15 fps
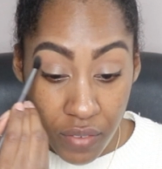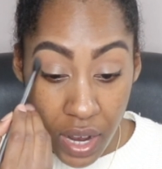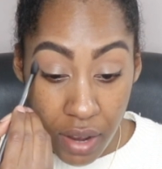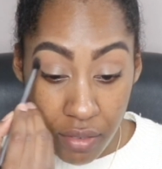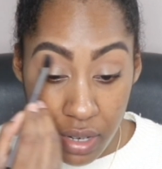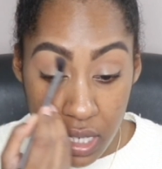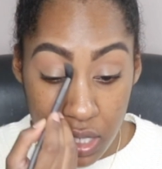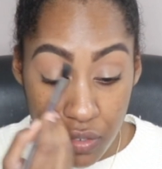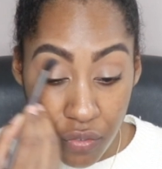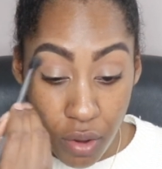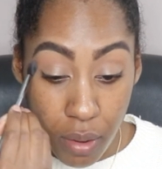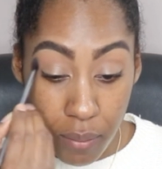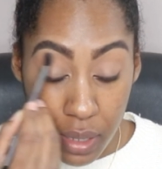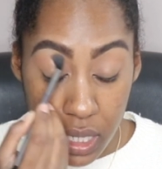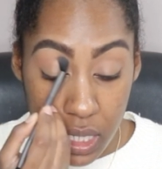varies
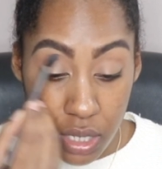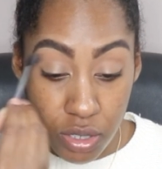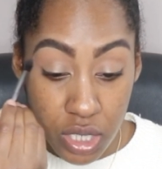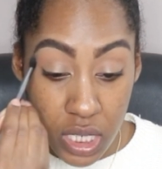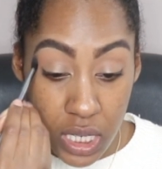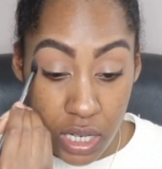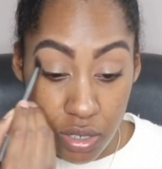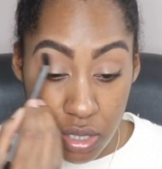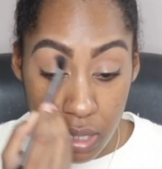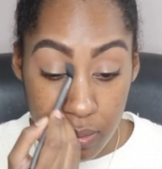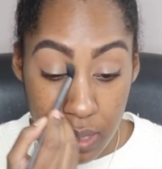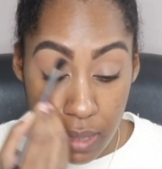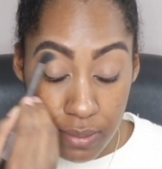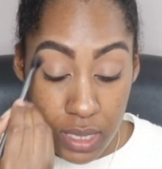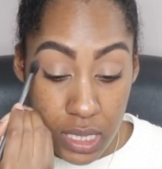from year to year.
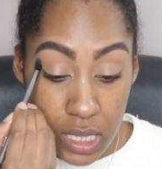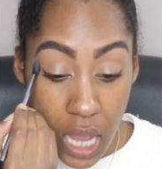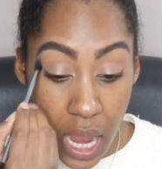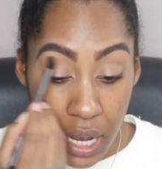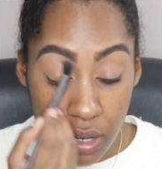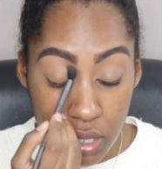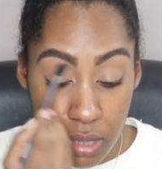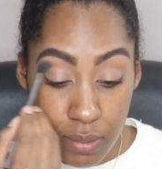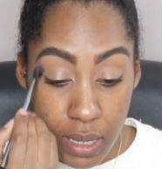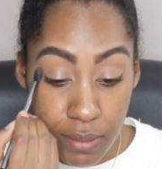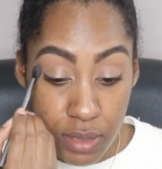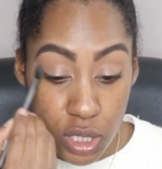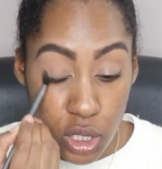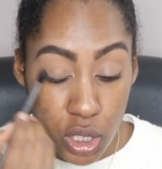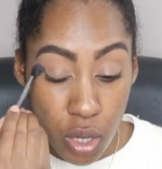Sometimes it's higher,
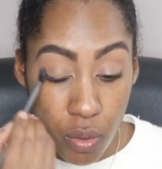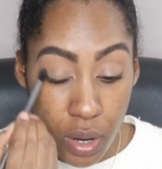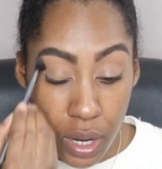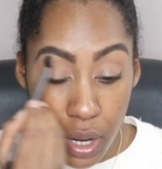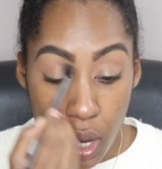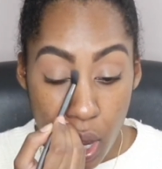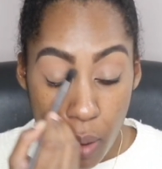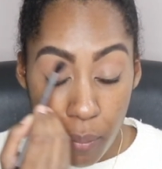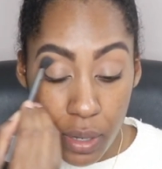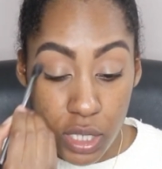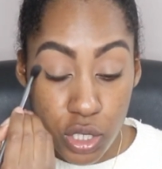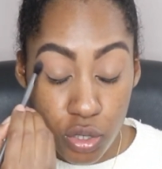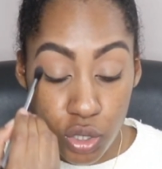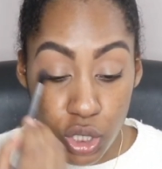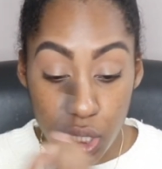sometimes it's lower, but
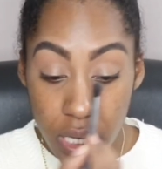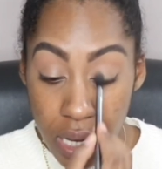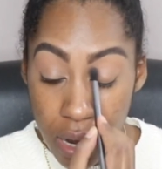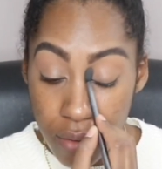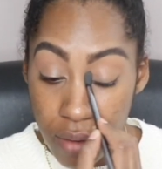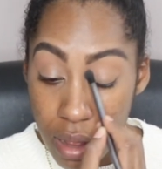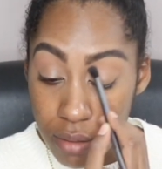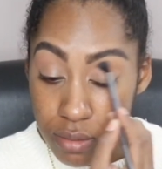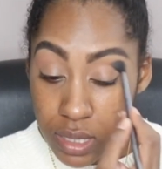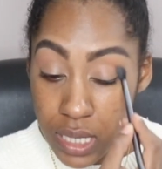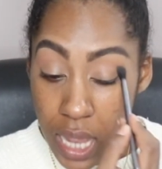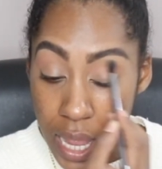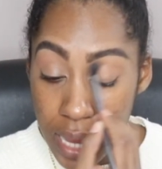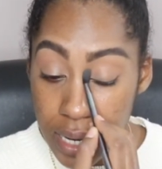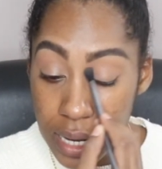it's usually around
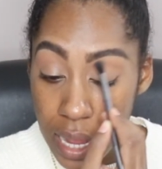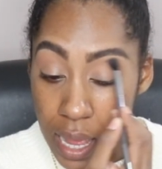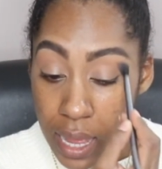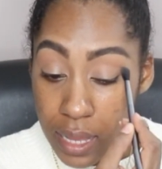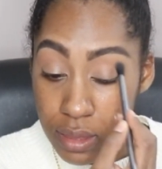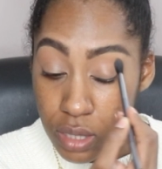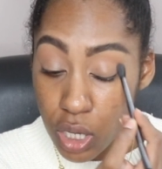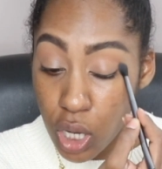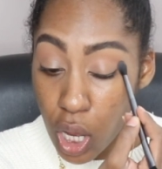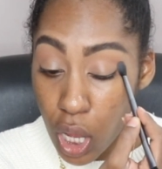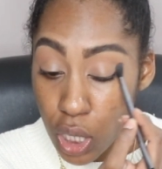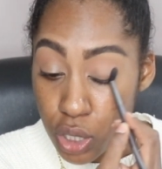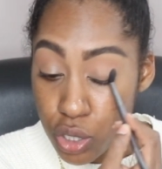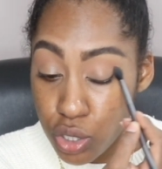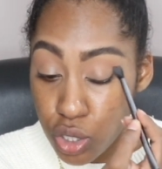10, and the
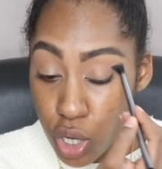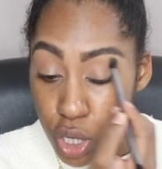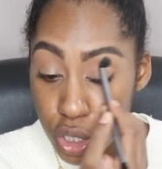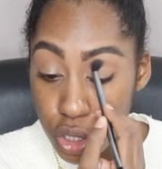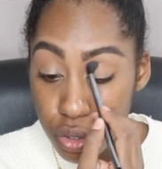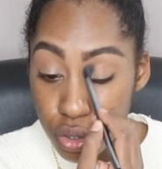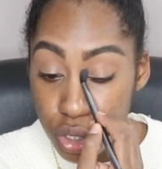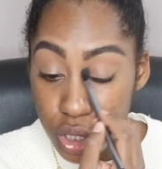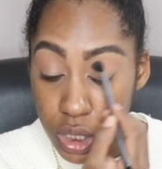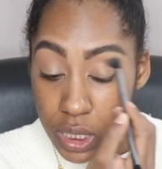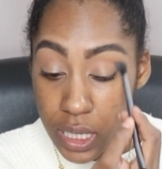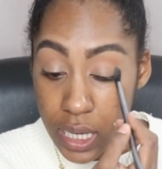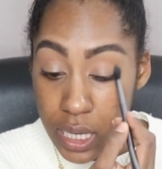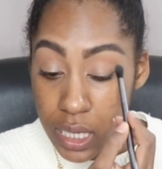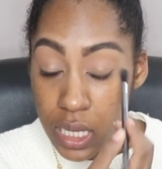colors are
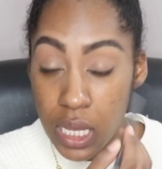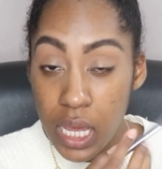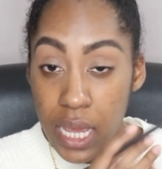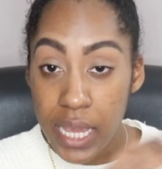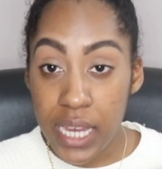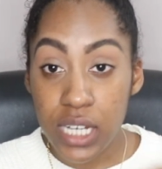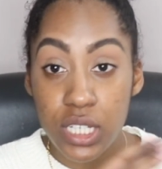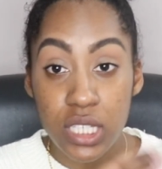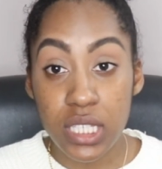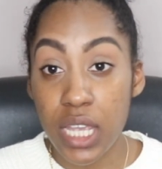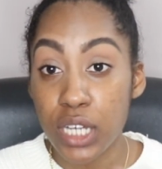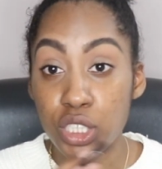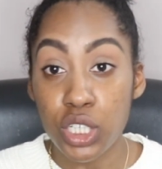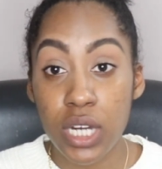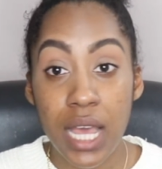usually, each
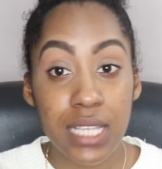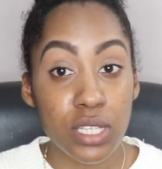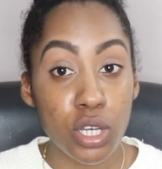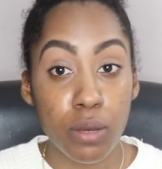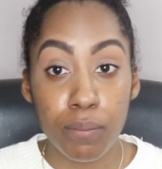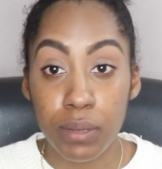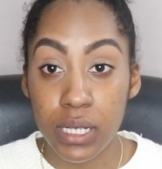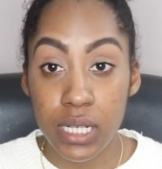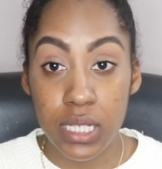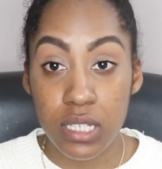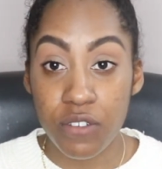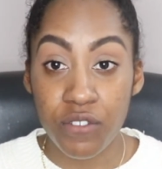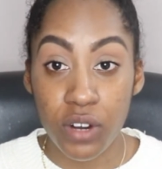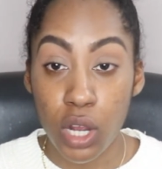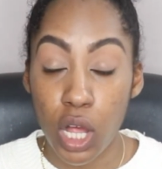section has a completely
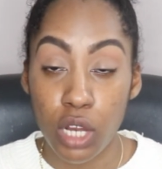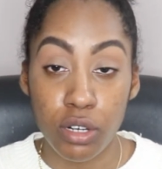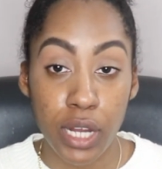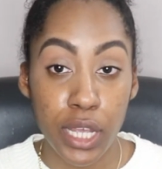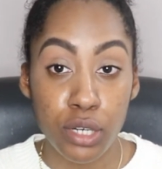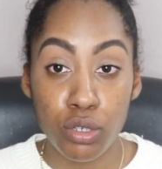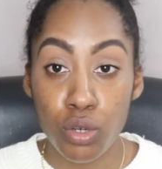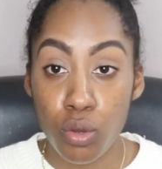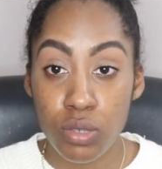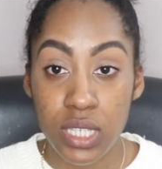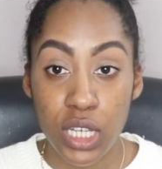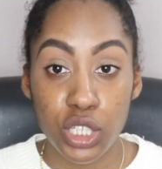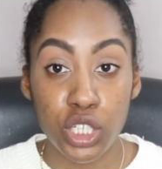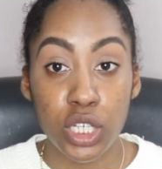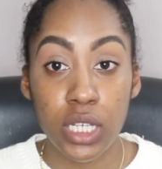different color. Like no
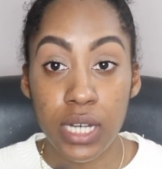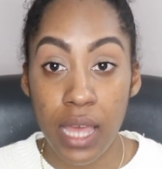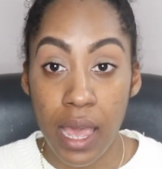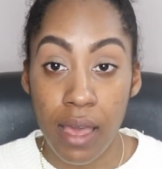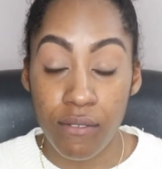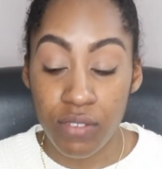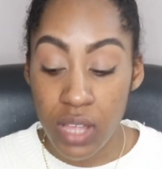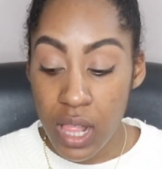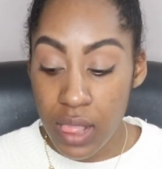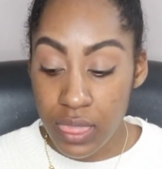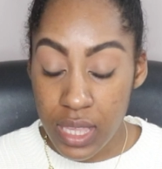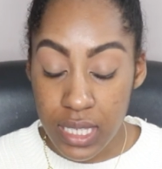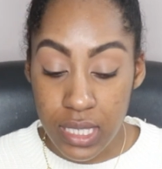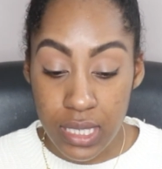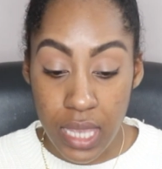section can have
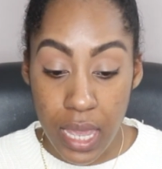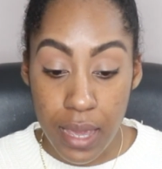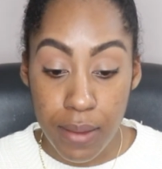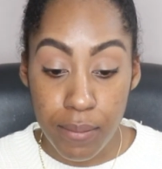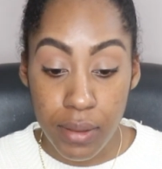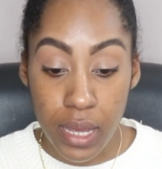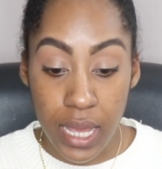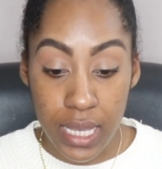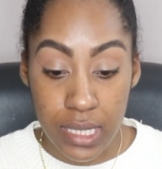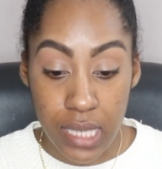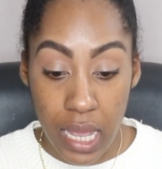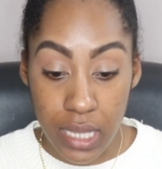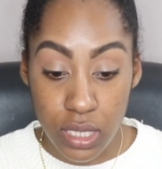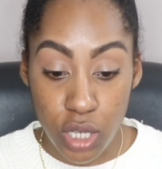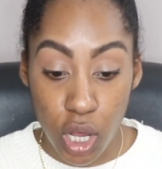the same
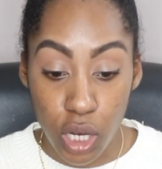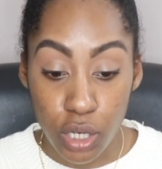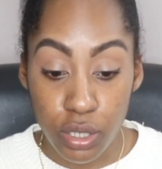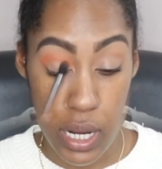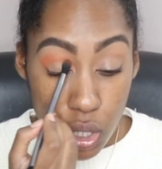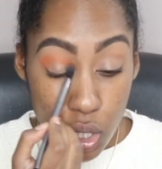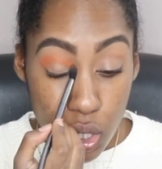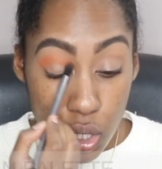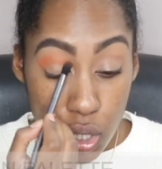exact color.